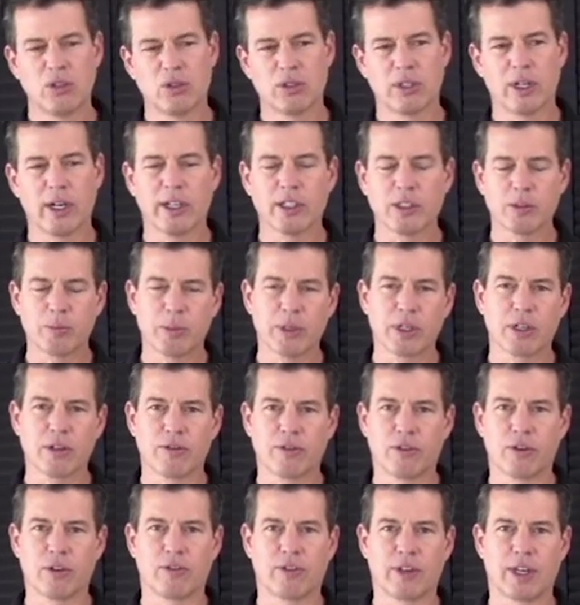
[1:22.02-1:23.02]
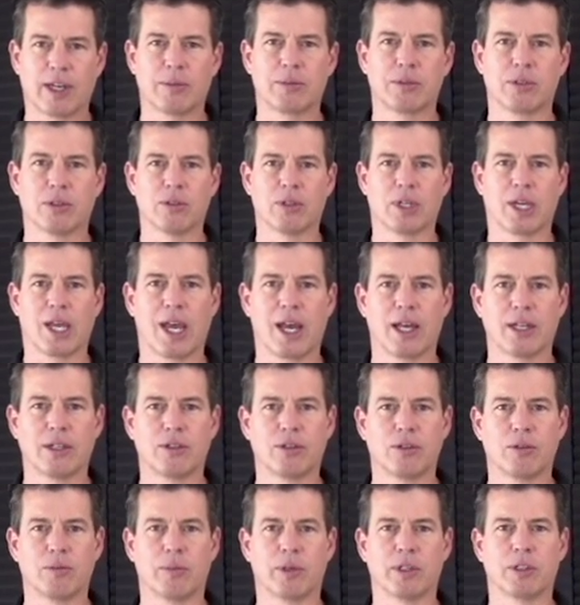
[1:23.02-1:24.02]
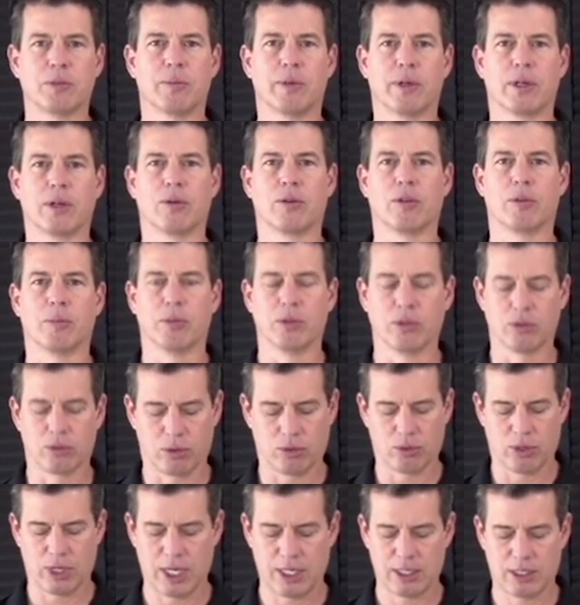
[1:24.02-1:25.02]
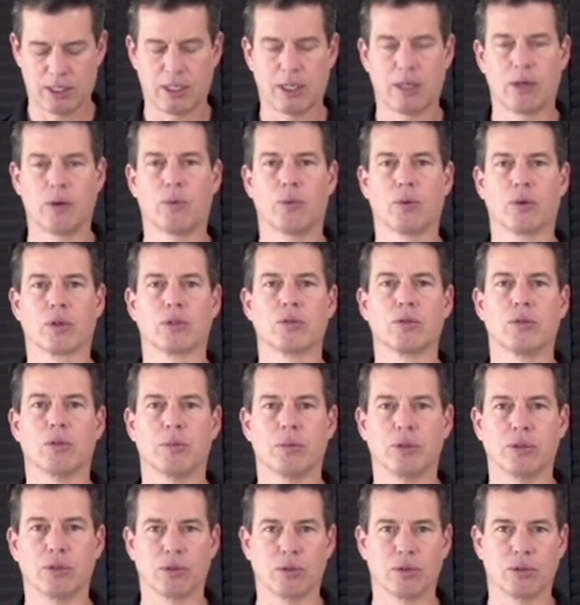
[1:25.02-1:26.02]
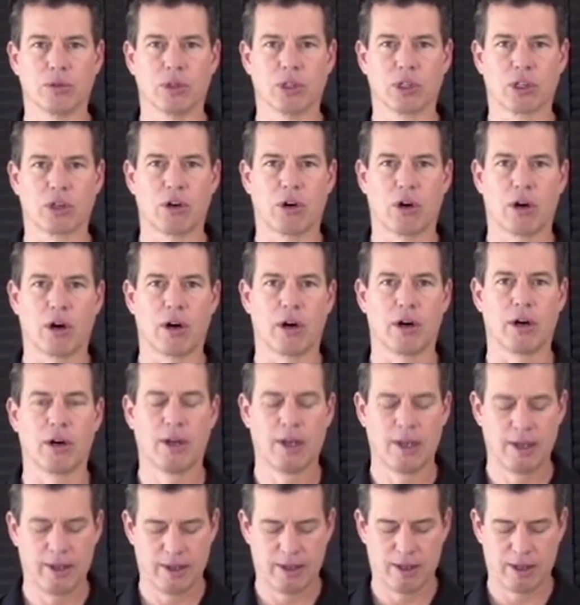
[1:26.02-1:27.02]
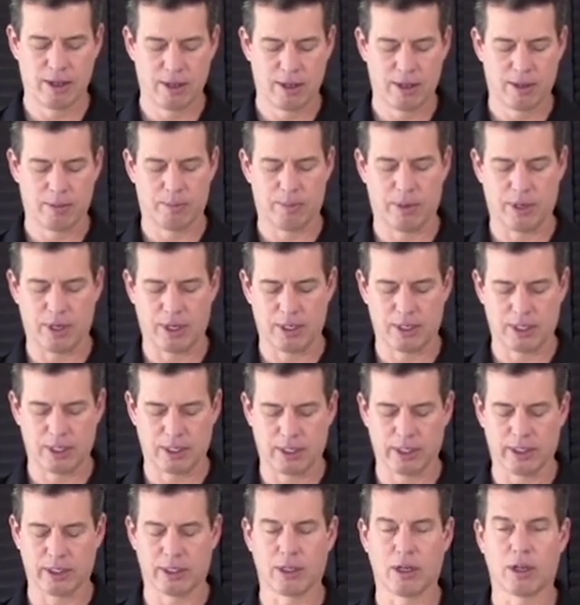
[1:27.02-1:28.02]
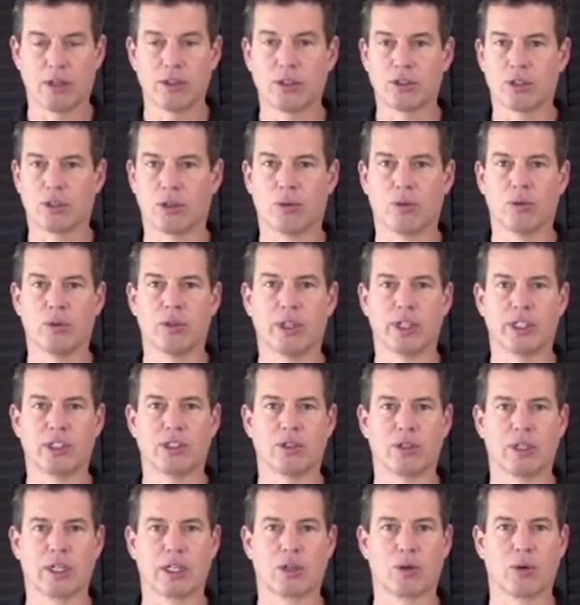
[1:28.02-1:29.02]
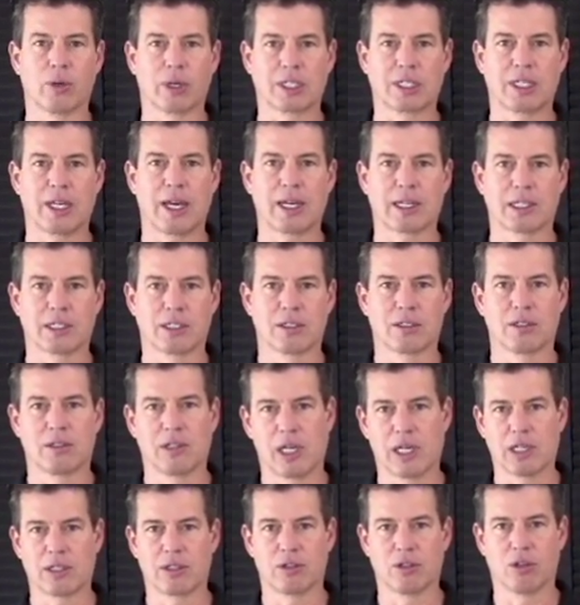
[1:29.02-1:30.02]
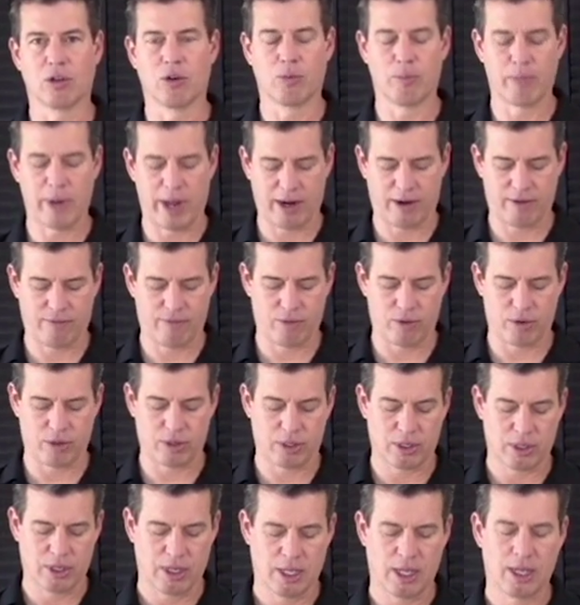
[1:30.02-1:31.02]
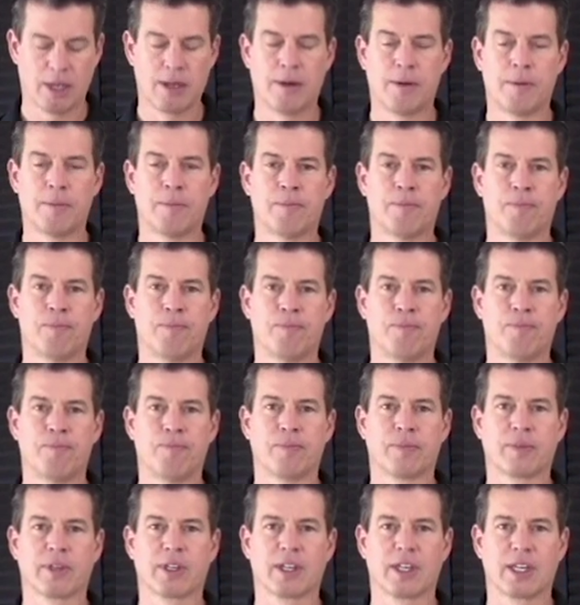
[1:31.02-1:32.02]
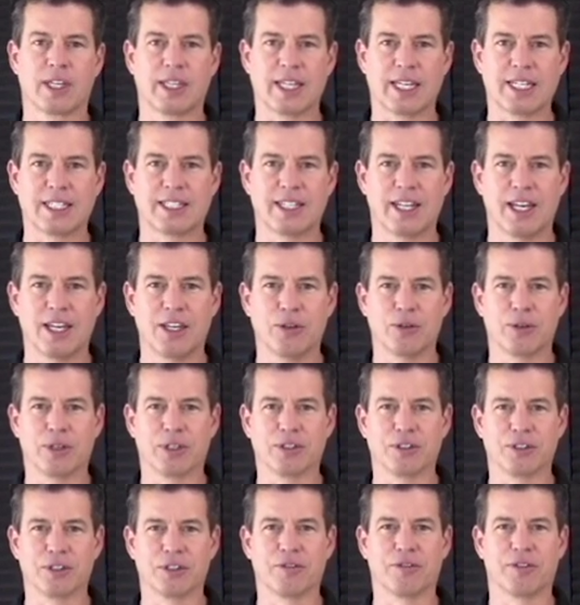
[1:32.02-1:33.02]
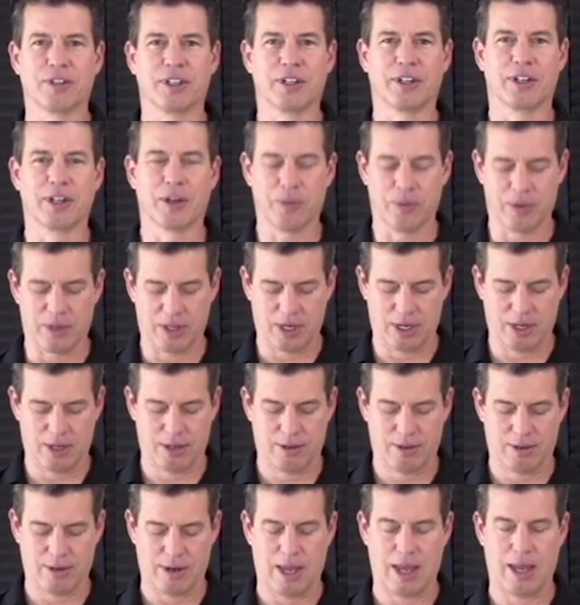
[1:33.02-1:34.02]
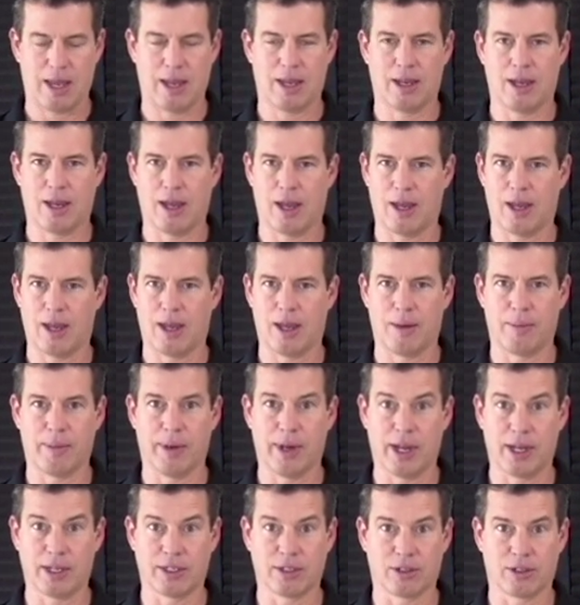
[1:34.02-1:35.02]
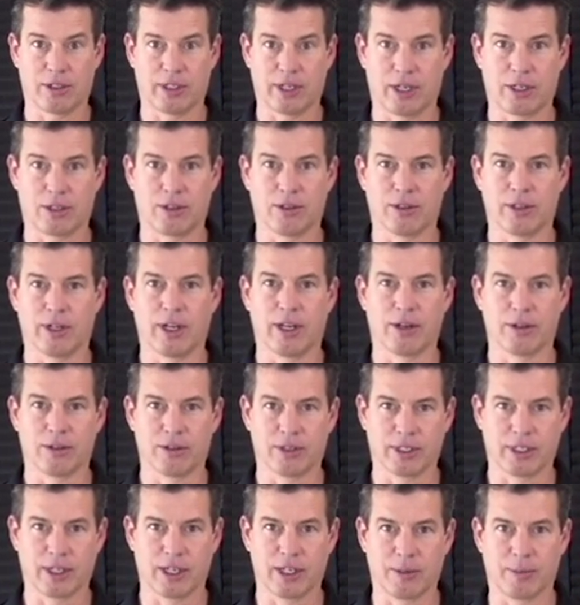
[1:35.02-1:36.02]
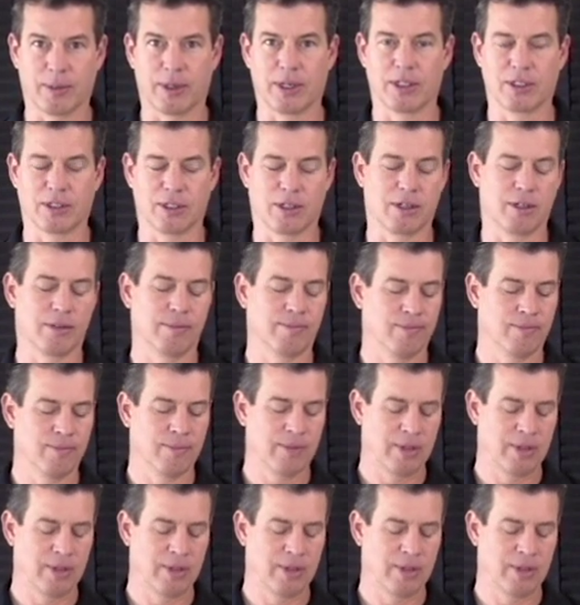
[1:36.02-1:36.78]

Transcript: use it on speakerphone if you absolutely had to, much better with a Bluetooth headset, works with the Bluetooth in the car, but it also lets you get quick texts, yes, no, back and forth. They say you can surf the internet with it. My eyes aren't that good, and I don't think anybody's are.